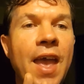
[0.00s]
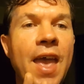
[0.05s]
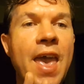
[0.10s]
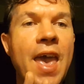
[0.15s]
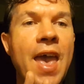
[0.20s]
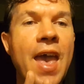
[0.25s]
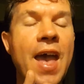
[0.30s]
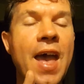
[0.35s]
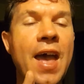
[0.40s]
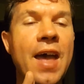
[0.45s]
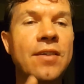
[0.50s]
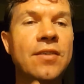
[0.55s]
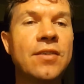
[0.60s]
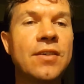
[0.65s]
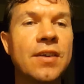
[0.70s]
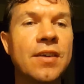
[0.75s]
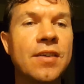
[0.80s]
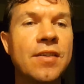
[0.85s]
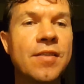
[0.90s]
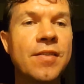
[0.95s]
And
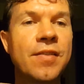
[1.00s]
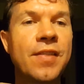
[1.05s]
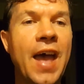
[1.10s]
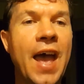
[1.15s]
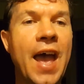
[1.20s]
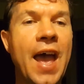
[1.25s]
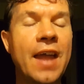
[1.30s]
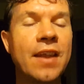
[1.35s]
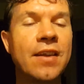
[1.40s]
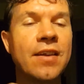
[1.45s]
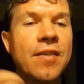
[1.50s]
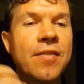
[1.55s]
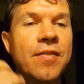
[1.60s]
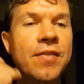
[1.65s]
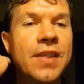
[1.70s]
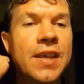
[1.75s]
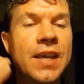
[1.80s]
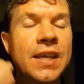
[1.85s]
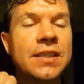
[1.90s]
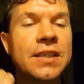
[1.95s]
that
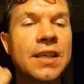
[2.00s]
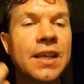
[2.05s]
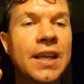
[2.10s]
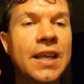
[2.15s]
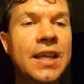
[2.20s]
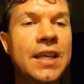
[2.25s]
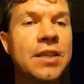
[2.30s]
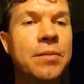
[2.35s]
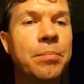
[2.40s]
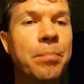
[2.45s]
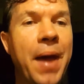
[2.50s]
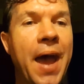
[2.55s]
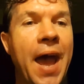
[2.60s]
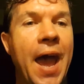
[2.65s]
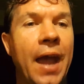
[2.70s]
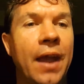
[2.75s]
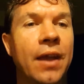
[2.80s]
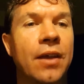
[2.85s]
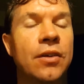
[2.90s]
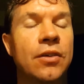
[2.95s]
this leads
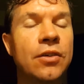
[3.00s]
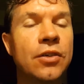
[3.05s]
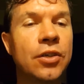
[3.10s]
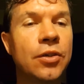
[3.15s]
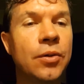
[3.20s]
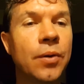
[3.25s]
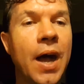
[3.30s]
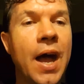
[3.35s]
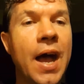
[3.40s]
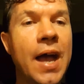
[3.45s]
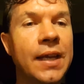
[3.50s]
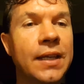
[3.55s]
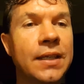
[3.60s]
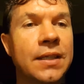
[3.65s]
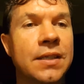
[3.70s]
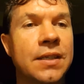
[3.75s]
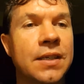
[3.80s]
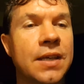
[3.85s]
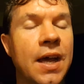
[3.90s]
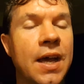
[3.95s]
back to
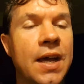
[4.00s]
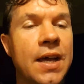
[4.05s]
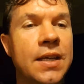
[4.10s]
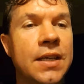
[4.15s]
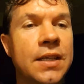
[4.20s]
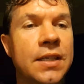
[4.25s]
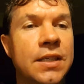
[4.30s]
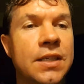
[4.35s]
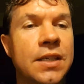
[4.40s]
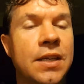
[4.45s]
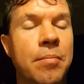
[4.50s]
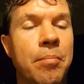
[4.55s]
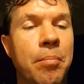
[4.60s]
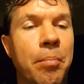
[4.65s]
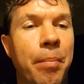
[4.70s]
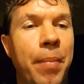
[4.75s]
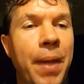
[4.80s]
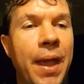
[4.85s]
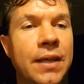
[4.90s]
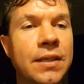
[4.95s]
Einstein's
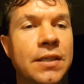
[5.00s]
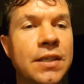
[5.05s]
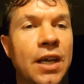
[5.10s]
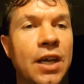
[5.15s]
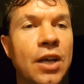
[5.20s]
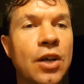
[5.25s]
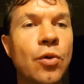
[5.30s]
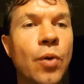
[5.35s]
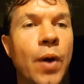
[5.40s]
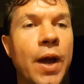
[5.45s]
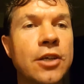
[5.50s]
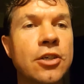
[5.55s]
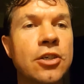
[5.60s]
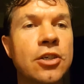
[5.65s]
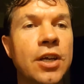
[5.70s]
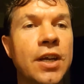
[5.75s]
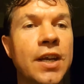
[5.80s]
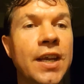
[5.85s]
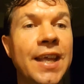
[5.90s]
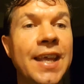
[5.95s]
basic
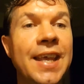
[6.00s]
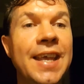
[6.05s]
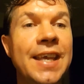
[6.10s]
question: